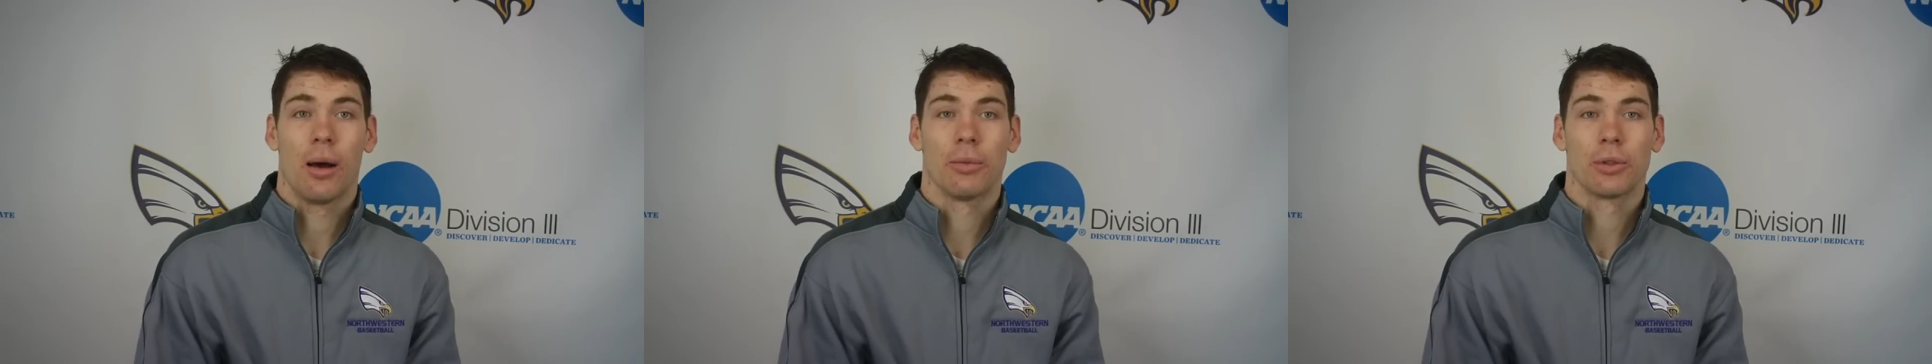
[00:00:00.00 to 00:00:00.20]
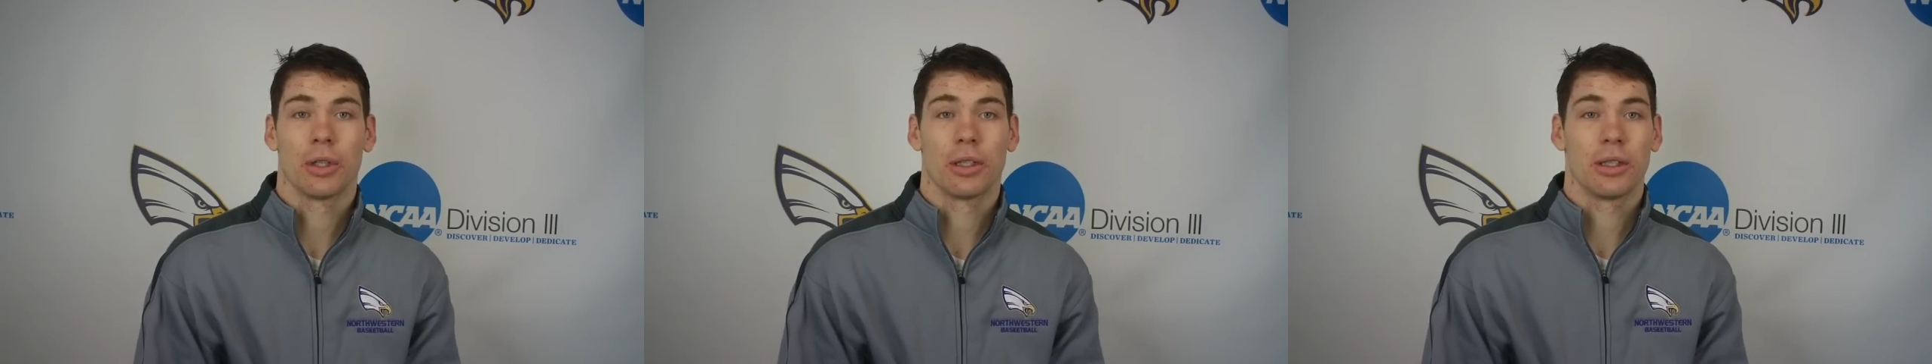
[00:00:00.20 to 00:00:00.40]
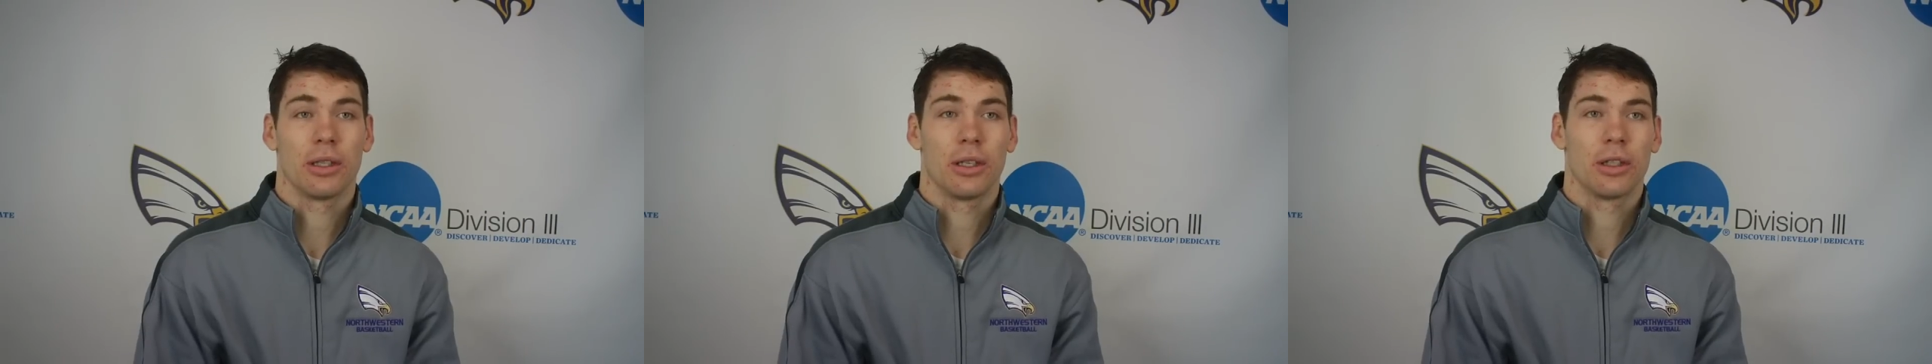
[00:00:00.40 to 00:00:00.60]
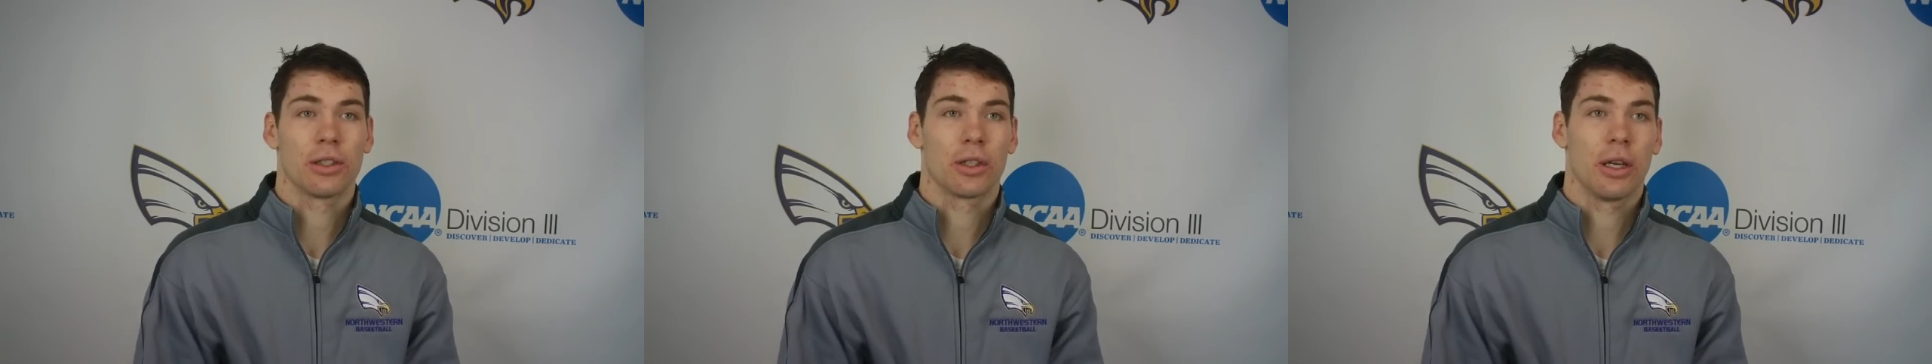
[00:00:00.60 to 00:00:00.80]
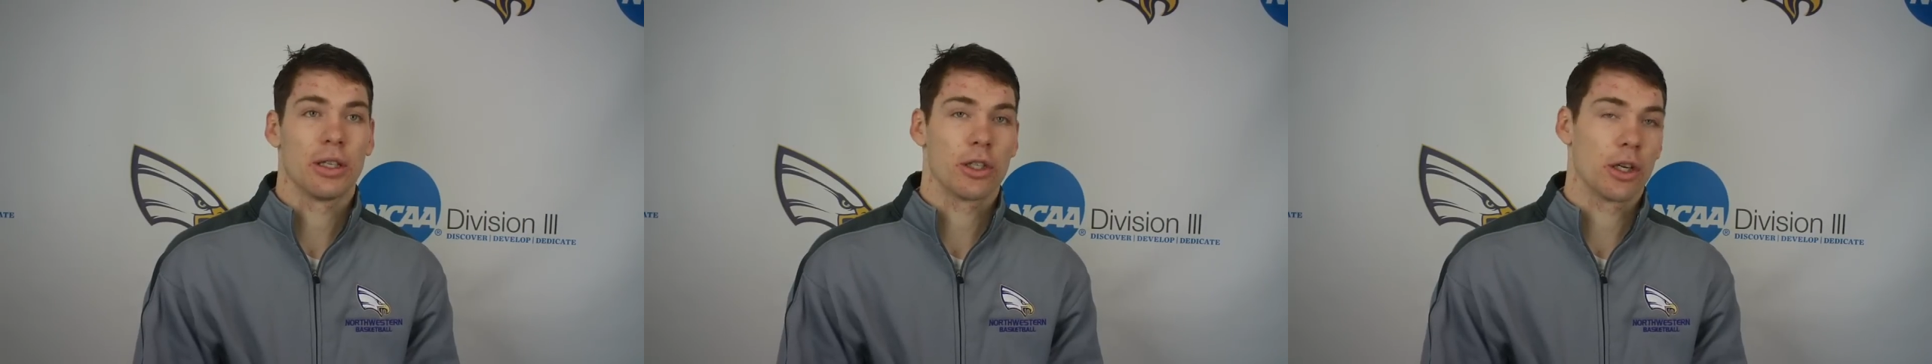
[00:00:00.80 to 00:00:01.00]
So
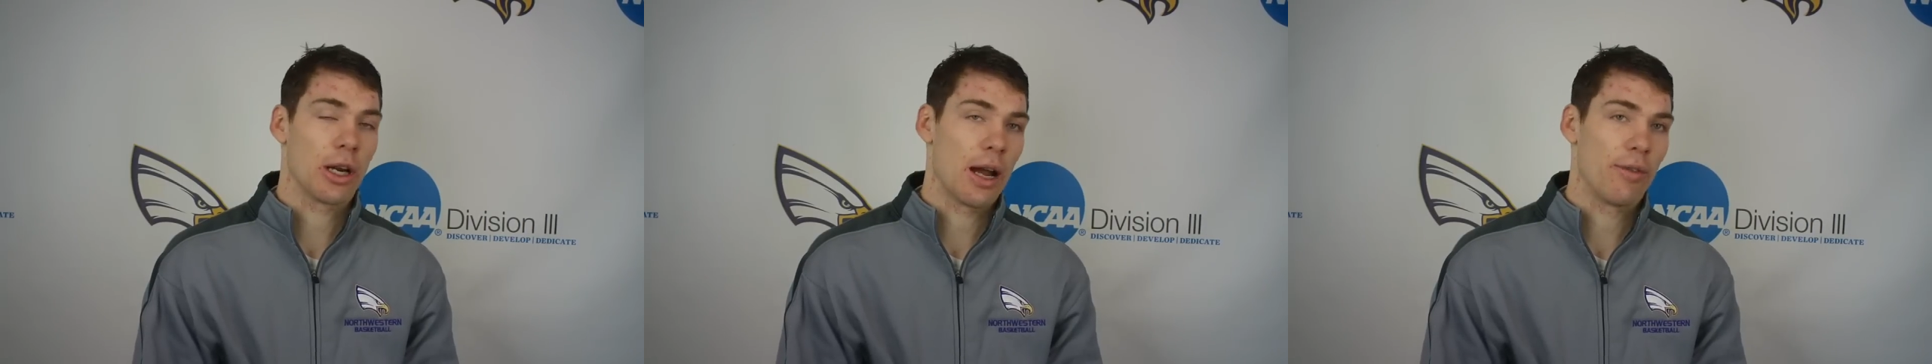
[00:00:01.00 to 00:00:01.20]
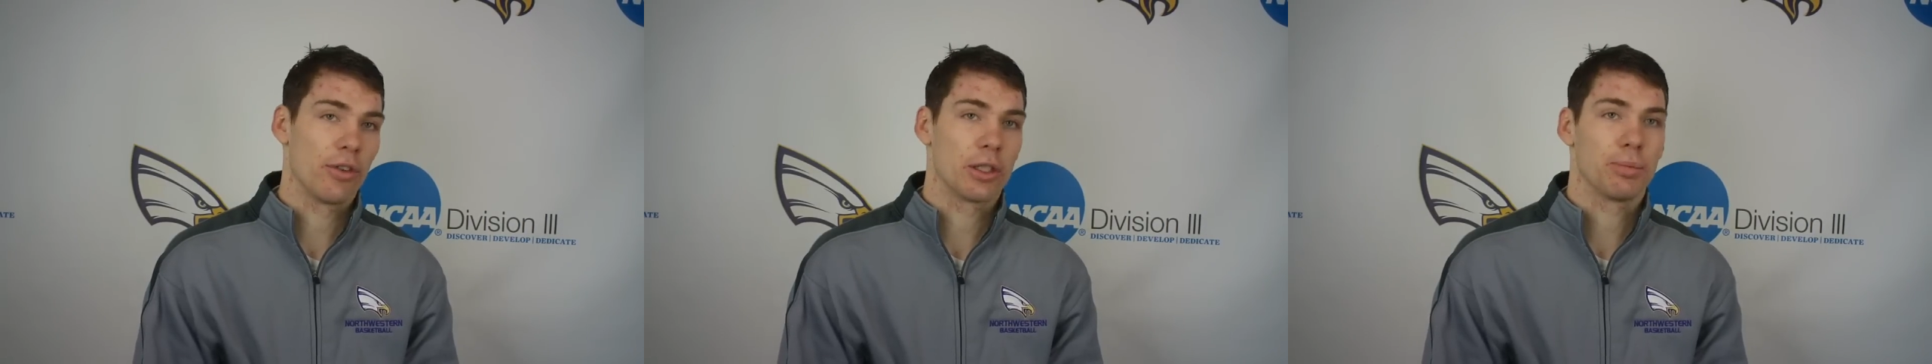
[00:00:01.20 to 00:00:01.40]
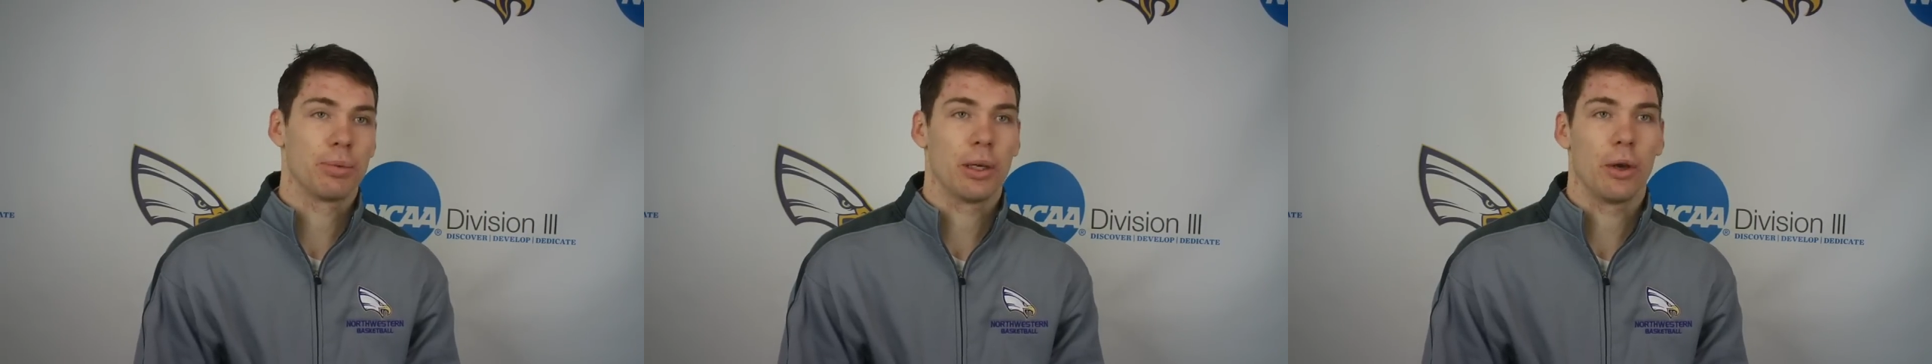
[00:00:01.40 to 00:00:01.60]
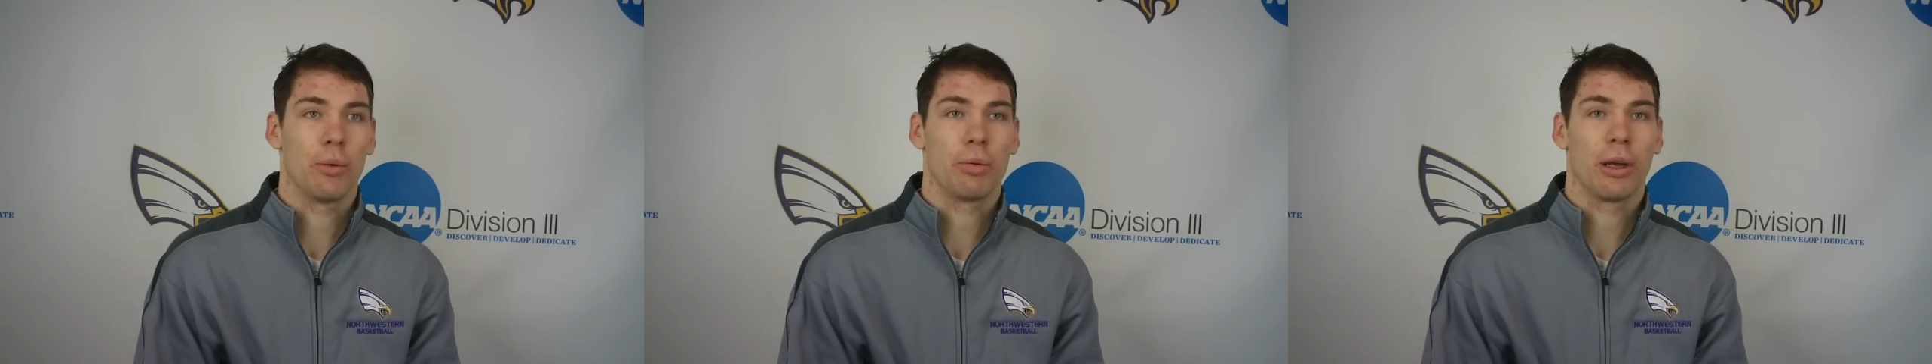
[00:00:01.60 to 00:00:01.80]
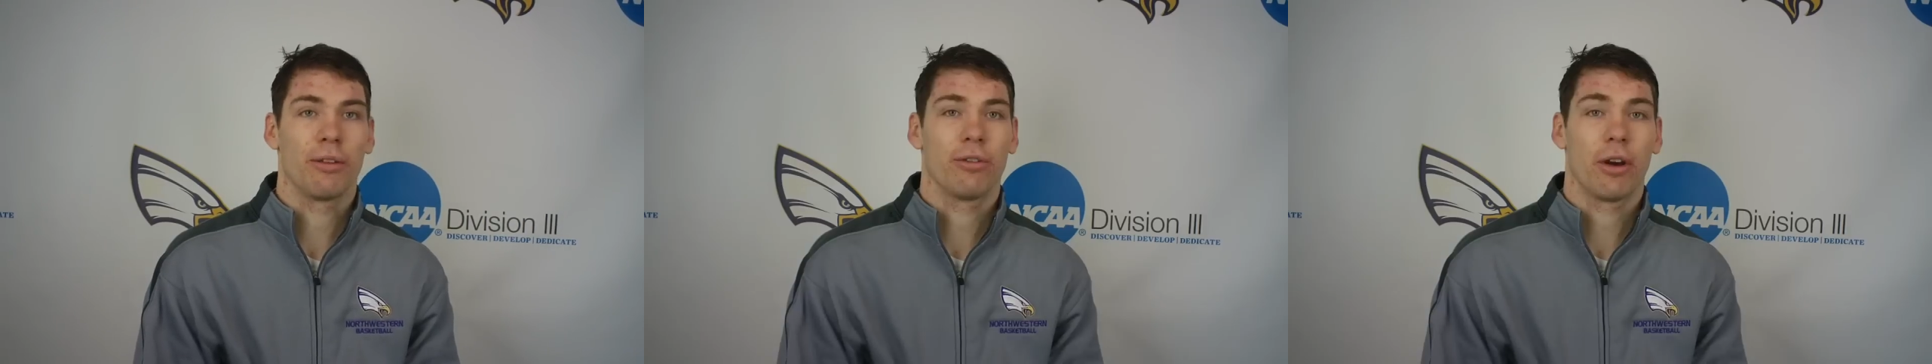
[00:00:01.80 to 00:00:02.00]
it's as our conference play, we
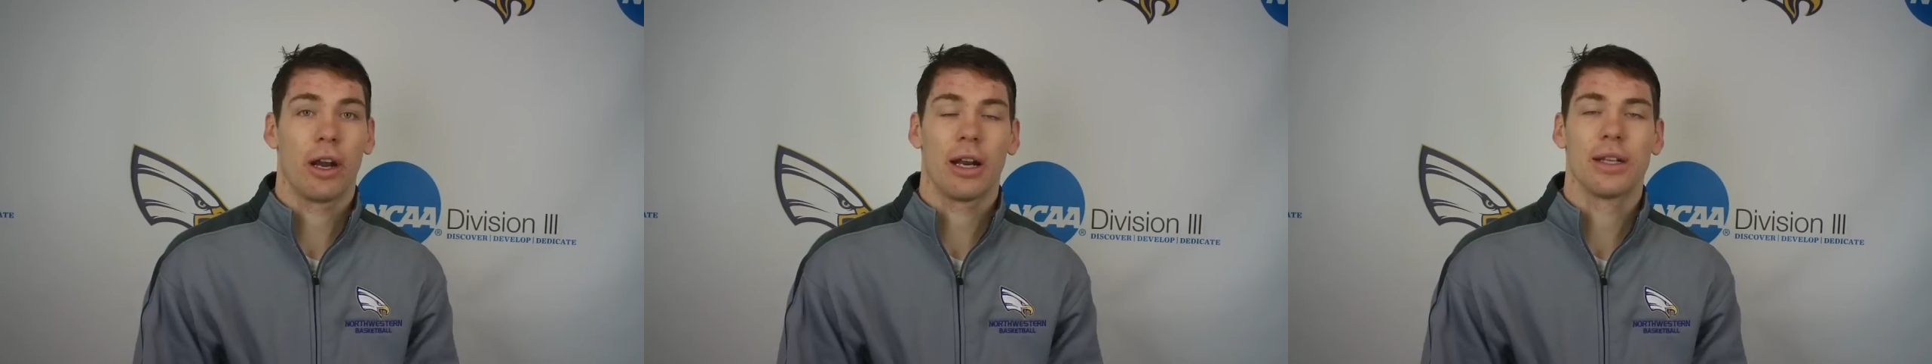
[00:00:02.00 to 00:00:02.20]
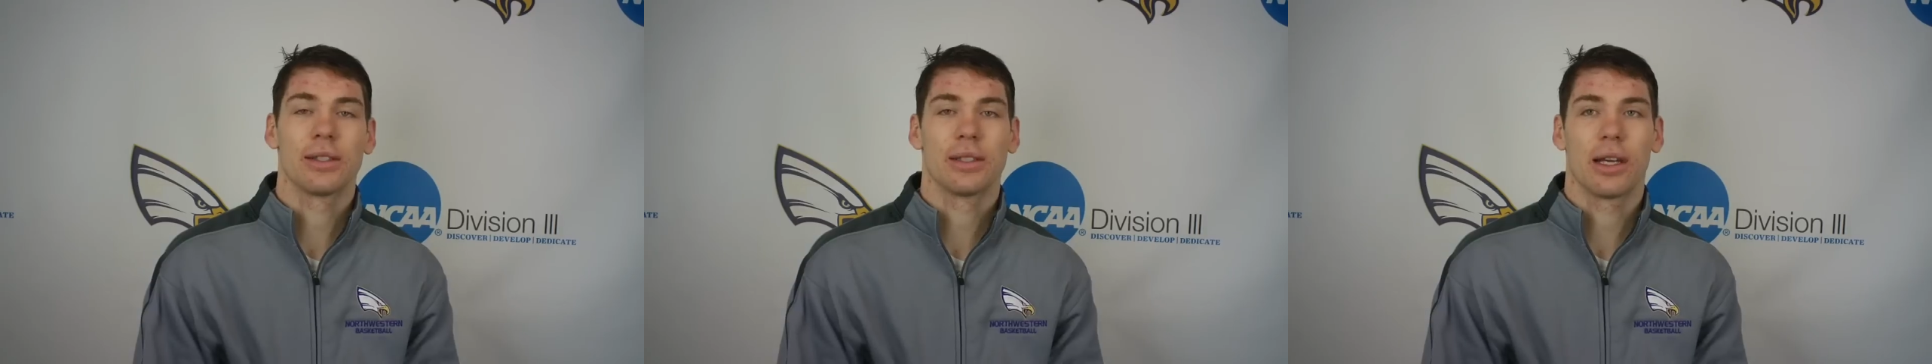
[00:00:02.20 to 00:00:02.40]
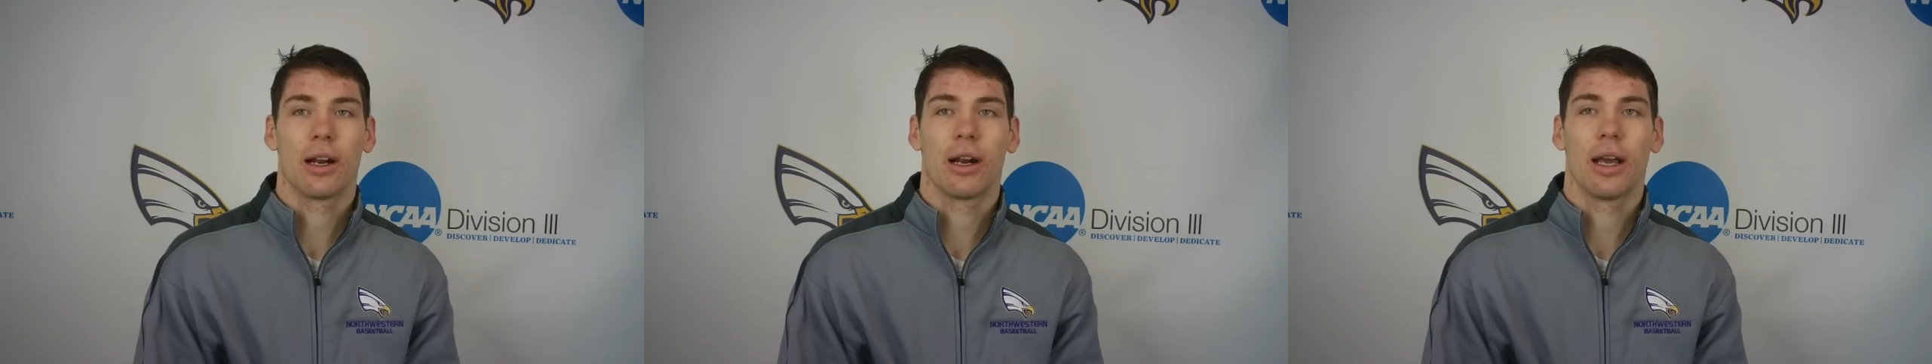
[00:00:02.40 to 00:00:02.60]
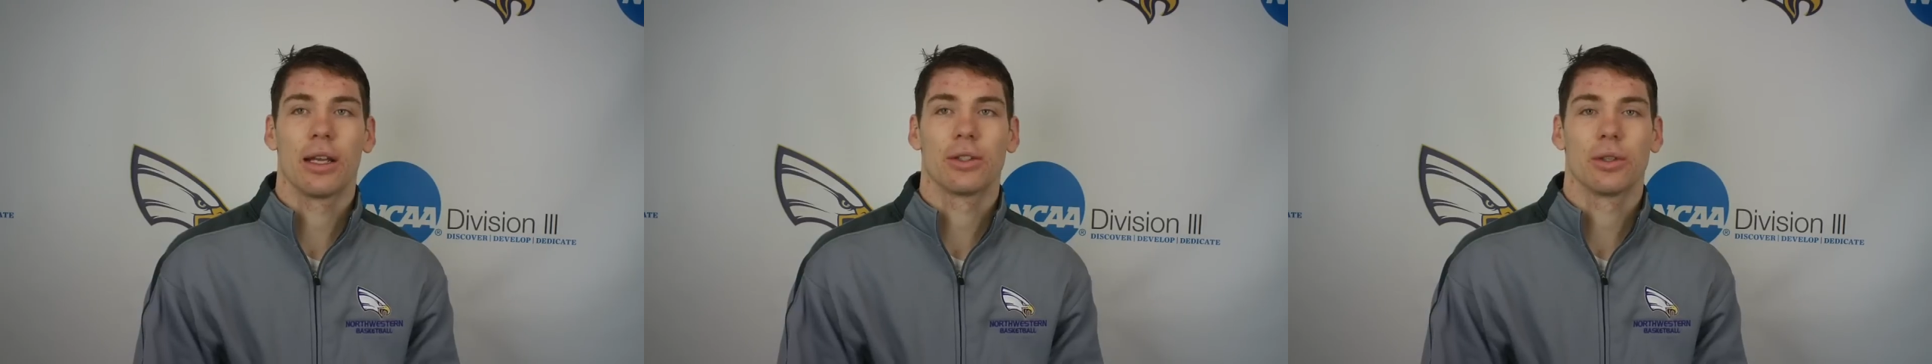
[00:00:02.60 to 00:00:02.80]
play Friday and Saturday,